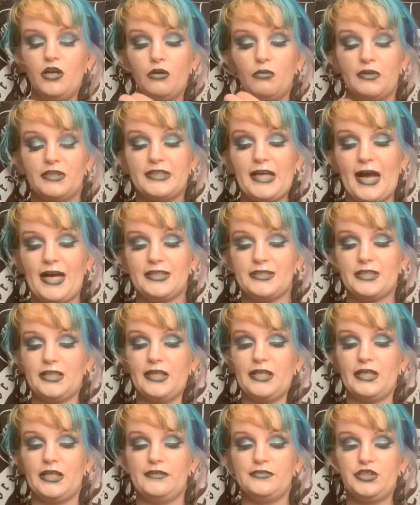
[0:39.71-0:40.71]
was
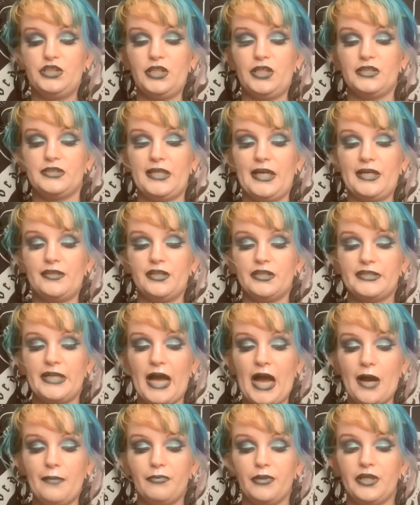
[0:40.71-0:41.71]
asking if she could take the
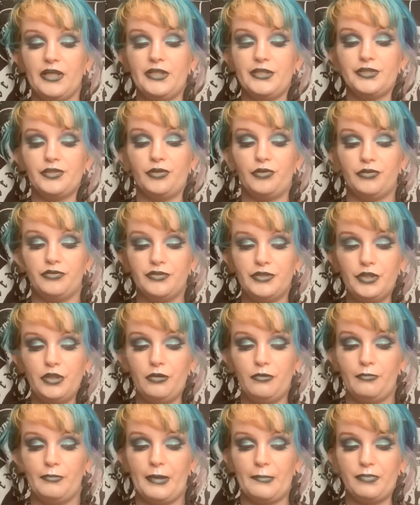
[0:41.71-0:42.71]
tablet into her
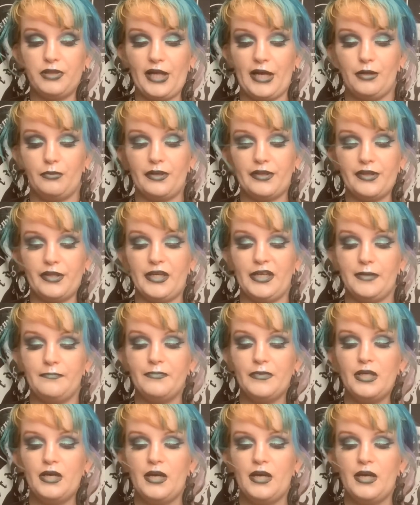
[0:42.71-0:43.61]
room and play with it.